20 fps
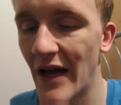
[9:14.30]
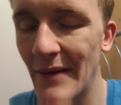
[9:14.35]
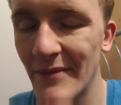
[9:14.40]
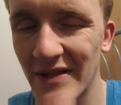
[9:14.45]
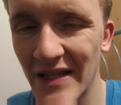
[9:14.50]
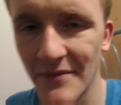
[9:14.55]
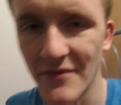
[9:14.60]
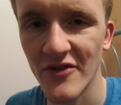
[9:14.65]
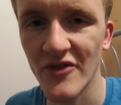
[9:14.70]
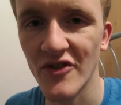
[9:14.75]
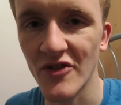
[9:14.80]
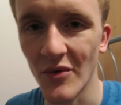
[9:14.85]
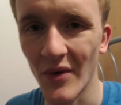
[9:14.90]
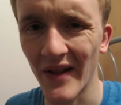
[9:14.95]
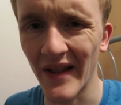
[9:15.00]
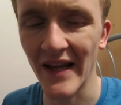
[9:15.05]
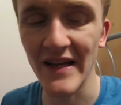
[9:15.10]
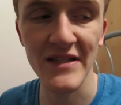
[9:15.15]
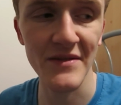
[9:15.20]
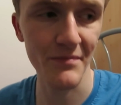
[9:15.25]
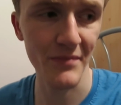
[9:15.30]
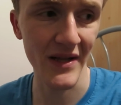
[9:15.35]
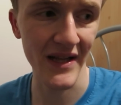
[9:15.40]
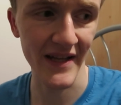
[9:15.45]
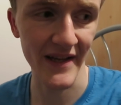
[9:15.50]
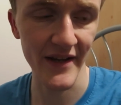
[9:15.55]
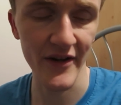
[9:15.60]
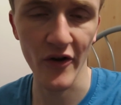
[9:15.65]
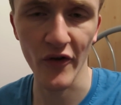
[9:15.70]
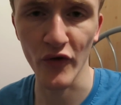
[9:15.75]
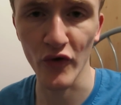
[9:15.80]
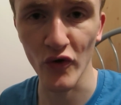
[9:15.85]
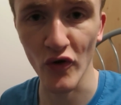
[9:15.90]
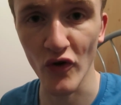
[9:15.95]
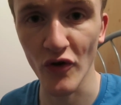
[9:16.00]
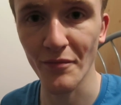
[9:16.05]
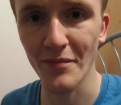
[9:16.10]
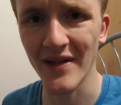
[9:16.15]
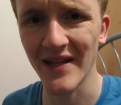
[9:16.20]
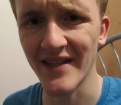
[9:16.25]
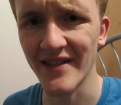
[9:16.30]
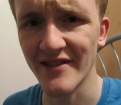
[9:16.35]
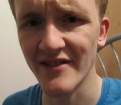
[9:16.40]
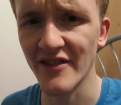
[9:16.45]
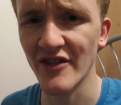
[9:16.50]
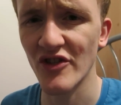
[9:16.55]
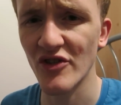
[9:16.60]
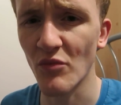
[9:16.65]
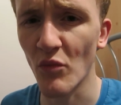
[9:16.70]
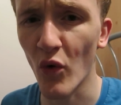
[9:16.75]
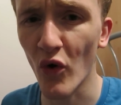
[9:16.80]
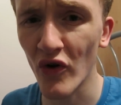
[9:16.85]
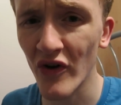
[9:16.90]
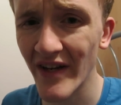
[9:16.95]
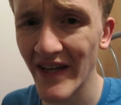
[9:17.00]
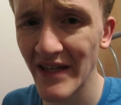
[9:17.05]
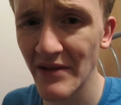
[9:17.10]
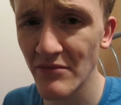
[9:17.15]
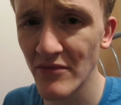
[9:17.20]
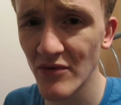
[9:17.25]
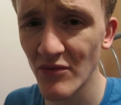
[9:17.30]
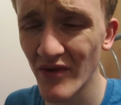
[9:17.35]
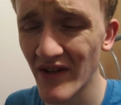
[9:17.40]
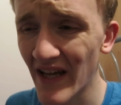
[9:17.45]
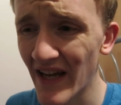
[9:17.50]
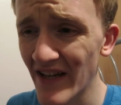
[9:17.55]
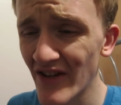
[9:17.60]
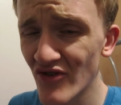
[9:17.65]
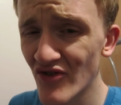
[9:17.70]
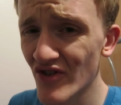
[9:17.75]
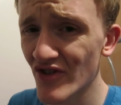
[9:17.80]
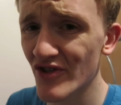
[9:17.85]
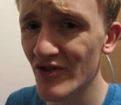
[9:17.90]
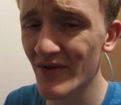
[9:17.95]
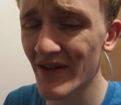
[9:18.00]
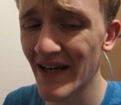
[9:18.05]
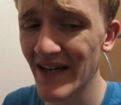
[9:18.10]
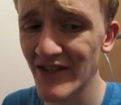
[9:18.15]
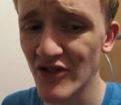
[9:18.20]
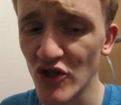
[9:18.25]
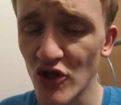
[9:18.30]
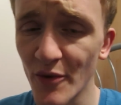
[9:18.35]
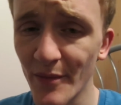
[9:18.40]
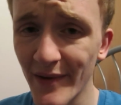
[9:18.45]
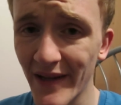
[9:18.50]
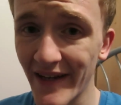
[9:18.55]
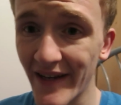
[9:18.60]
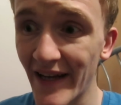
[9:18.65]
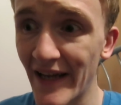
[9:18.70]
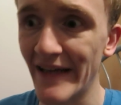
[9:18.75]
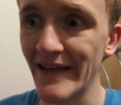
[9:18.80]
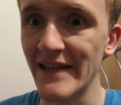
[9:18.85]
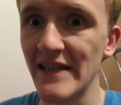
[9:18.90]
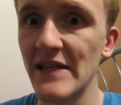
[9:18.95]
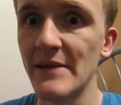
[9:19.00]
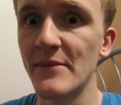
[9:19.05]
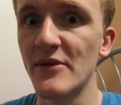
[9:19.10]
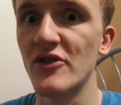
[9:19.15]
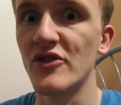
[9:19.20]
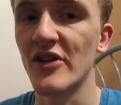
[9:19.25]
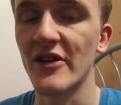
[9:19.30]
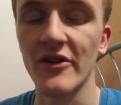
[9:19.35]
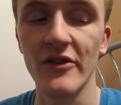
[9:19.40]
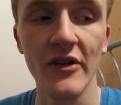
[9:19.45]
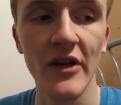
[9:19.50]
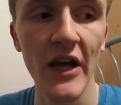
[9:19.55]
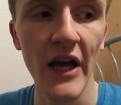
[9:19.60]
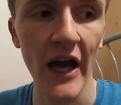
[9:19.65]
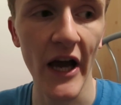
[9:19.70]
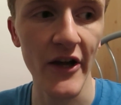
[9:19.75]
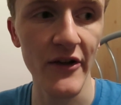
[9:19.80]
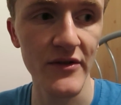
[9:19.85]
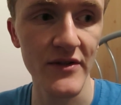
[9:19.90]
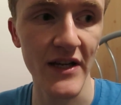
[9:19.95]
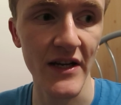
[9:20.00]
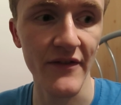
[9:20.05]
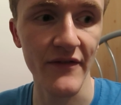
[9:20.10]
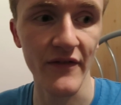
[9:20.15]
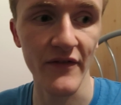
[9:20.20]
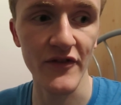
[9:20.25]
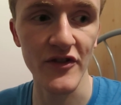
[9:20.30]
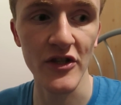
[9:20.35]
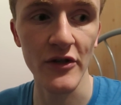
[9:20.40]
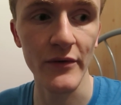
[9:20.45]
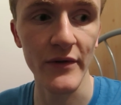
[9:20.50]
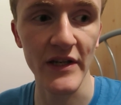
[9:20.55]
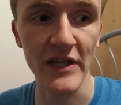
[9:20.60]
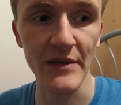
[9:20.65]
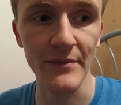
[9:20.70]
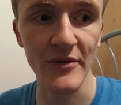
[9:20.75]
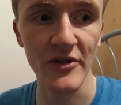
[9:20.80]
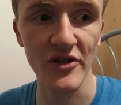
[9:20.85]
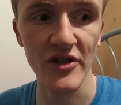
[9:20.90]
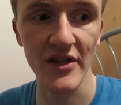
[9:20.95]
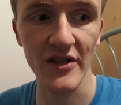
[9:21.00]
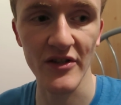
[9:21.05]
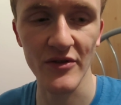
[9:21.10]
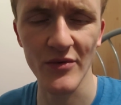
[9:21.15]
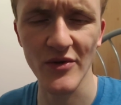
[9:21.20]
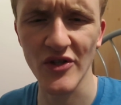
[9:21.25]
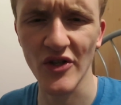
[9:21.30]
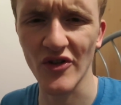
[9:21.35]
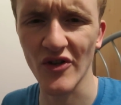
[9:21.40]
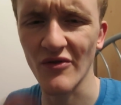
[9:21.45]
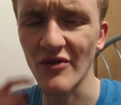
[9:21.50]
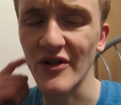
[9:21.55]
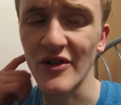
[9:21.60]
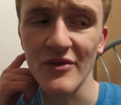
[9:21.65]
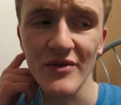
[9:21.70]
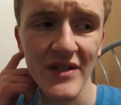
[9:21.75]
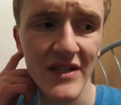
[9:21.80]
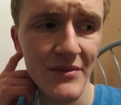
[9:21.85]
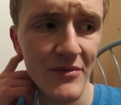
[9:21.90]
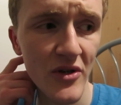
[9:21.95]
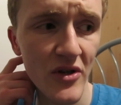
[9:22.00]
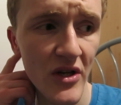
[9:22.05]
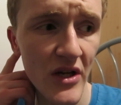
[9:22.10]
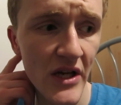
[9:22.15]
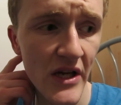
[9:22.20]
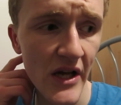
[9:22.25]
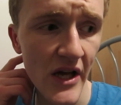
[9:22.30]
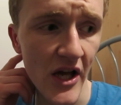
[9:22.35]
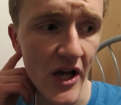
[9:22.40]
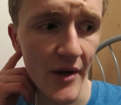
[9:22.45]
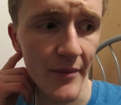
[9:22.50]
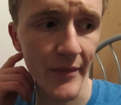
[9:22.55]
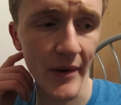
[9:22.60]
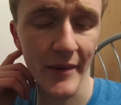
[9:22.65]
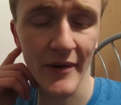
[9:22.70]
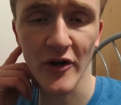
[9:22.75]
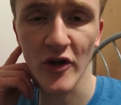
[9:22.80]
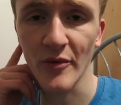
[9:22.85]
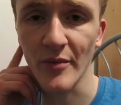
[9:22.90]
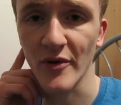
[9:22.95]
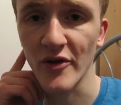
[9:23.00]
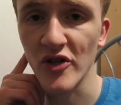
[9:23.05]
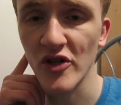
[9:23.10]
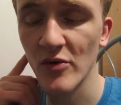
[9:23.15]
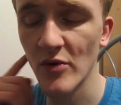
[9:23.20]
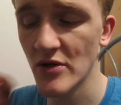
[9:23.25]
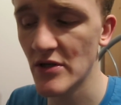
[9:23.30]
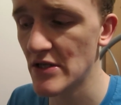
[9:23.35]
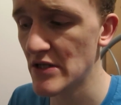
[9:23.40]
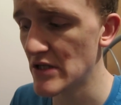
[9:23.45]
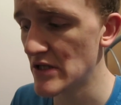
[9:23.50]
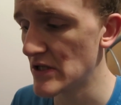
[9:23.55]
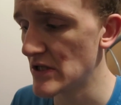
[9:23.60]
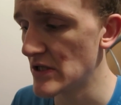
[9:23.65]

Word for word: I'm tempted to do a Let's Play on old PlayStation 1 games. Would that interest you guys? Open like a gaming channel. I used to have 2 gaming channels, which I don't really use anymore, but I might open a new one.